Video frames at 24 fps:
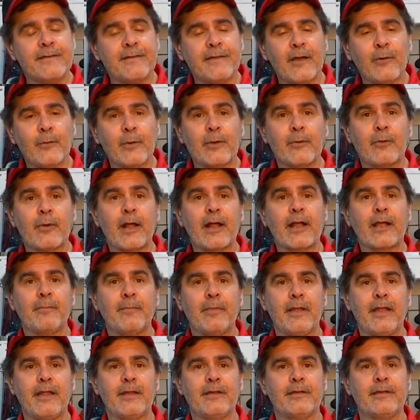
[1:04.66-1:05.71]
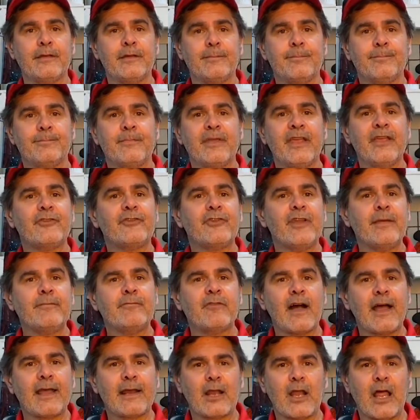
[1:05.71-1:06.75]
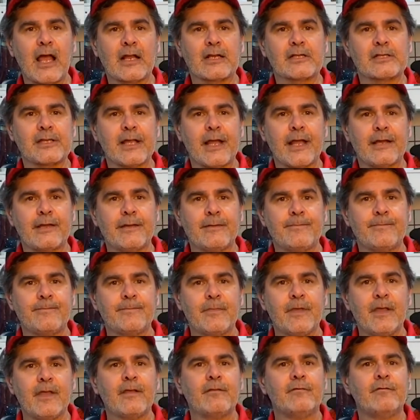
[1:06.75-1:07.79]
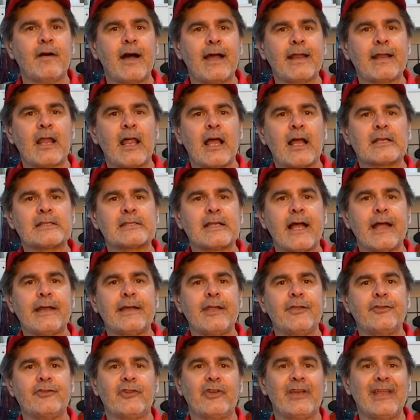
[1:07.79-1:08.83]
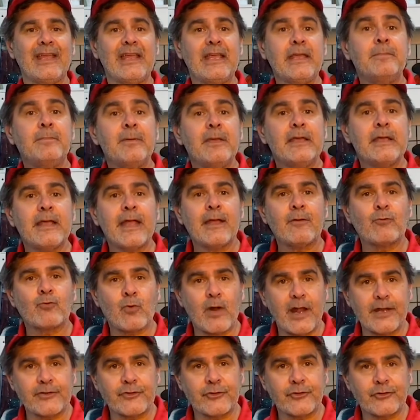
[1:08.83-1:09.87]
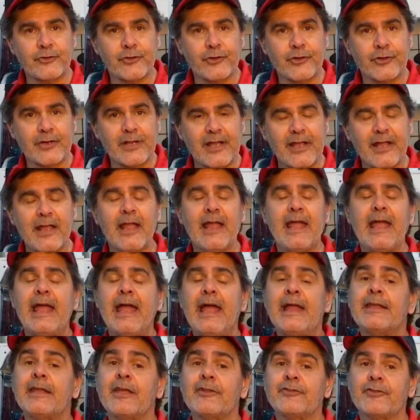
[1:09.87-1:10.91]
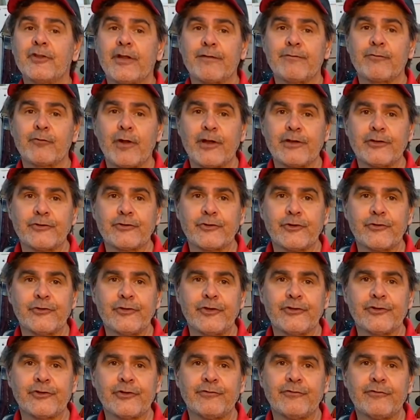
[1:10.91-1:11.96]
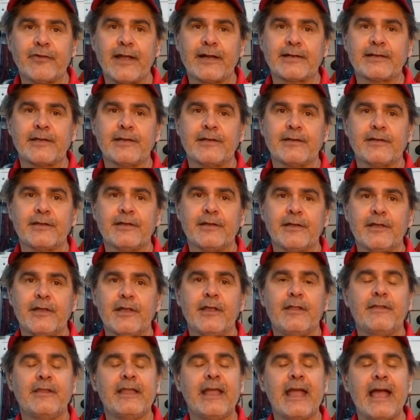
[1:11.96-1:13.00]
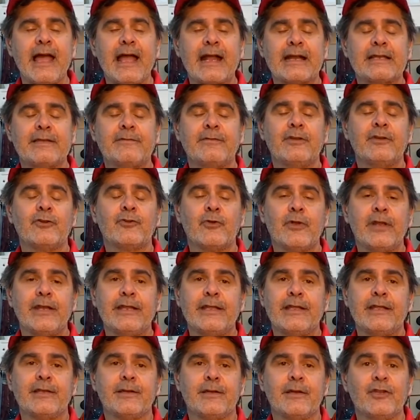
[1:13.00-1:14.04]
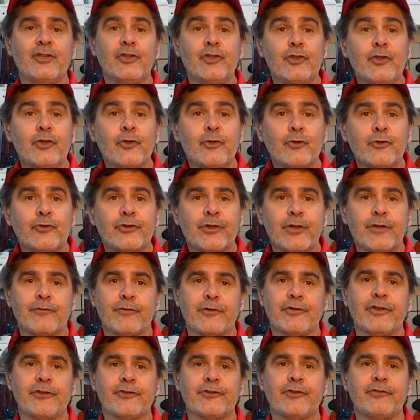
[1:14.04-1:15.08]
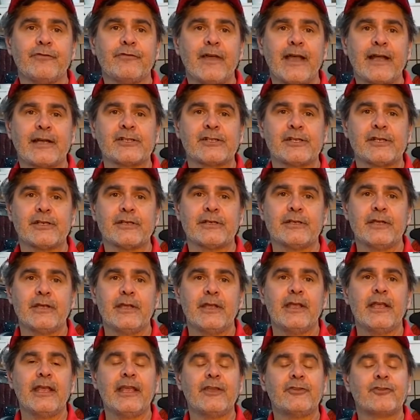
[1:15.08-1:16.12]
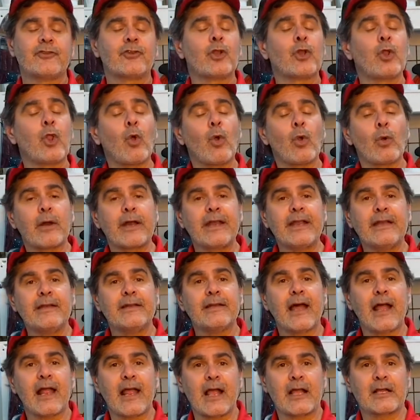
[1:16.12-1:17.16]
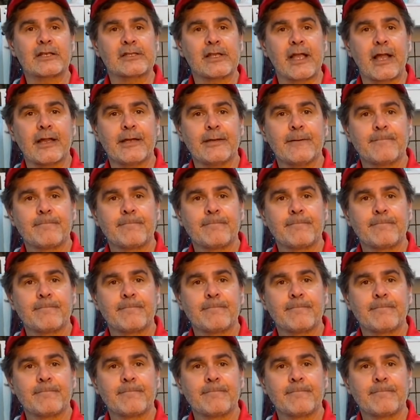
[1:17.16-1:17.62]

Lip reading: that we recommend is named Vital Oxide. Vital Oxide is an EPA-registered, NSF-registered disinfectant. The active ingredient used for disinfection is chlorine dioxide.